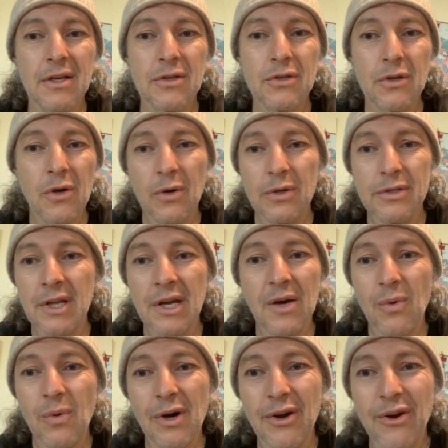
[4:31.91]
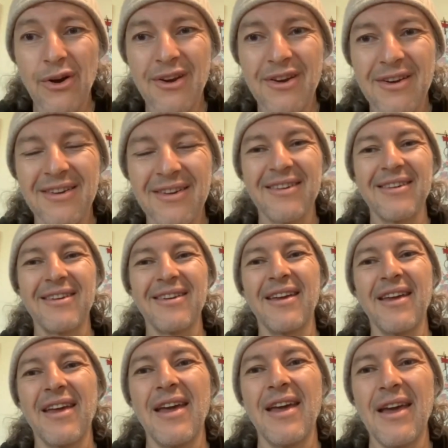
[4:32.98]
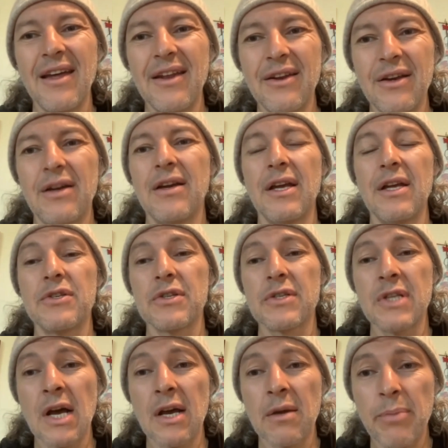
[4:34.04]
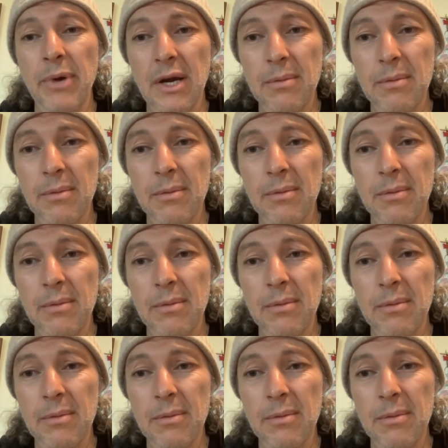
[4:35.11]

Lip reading: So it's not water, and it's just not compatible